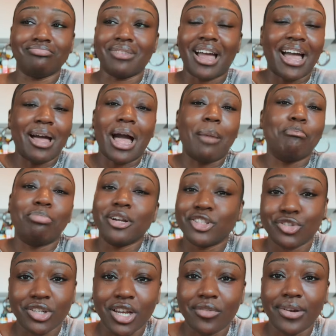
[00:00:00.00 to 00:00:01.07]
I'm
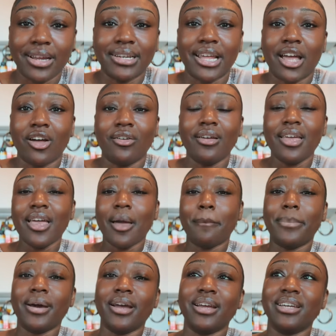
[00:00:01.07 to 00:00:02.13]
butchering it right now,
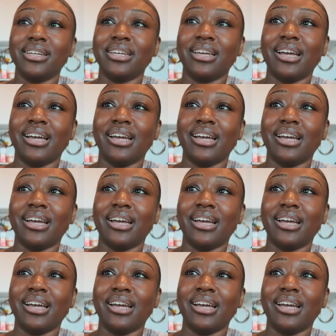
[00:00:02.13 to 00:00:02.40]
but